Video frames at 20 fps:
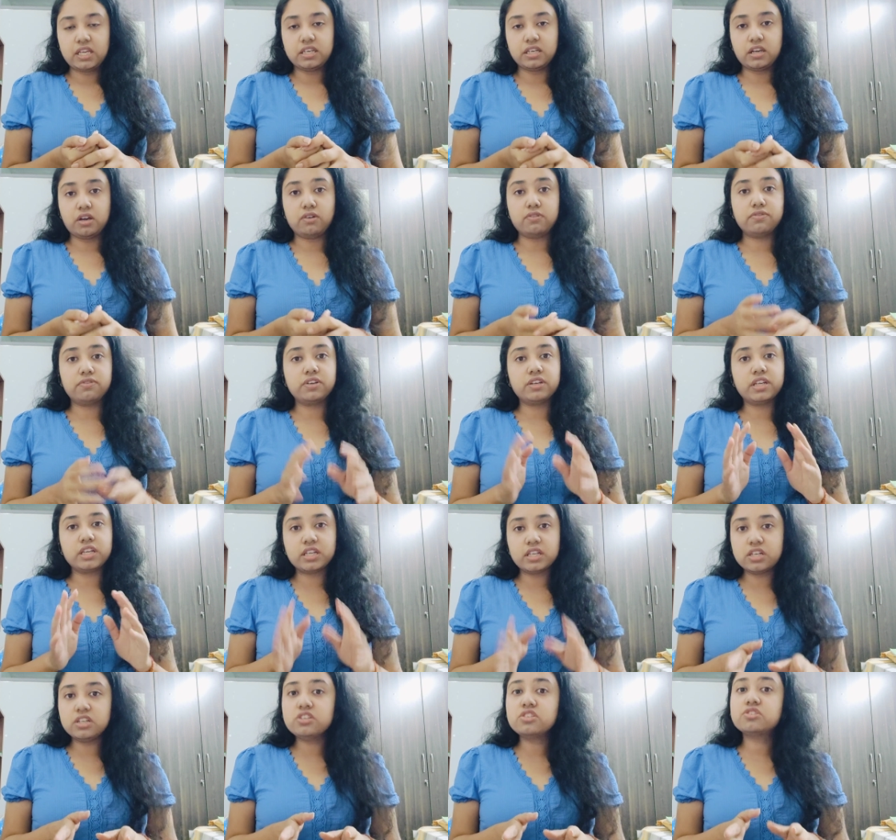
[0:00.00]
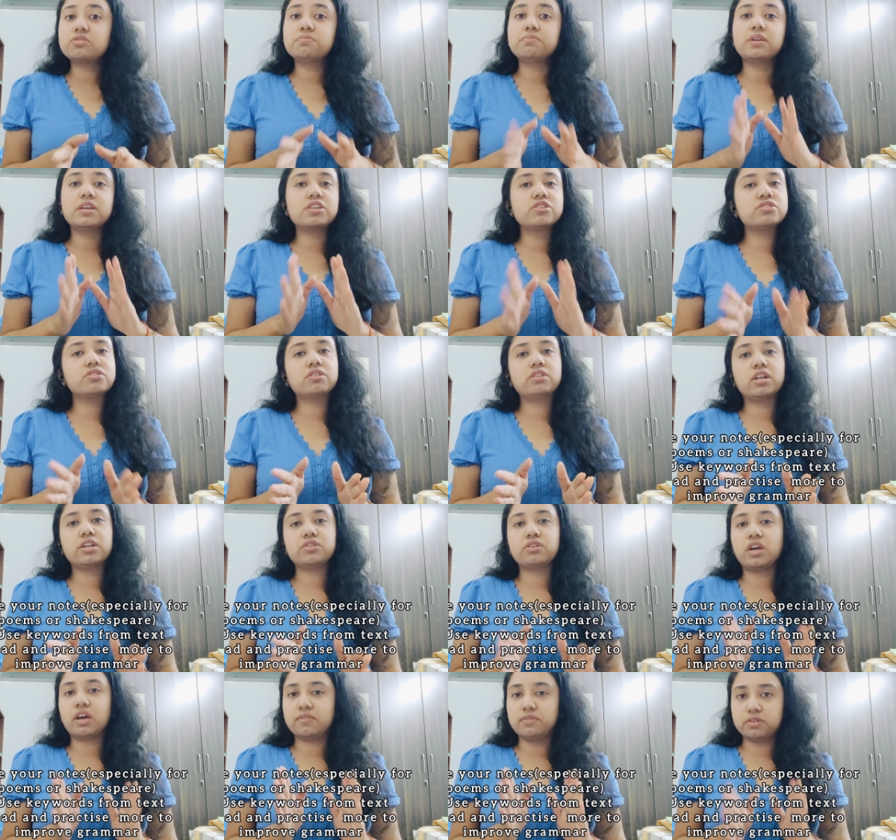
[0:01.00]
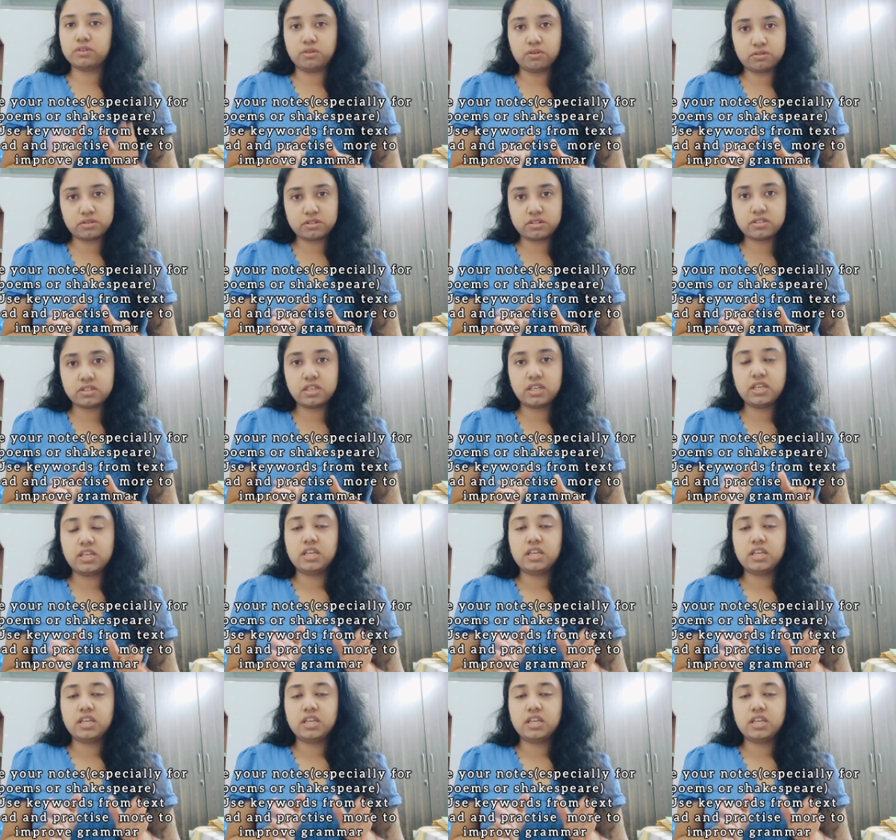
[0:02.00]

Now, for English, make sure that you have your notes.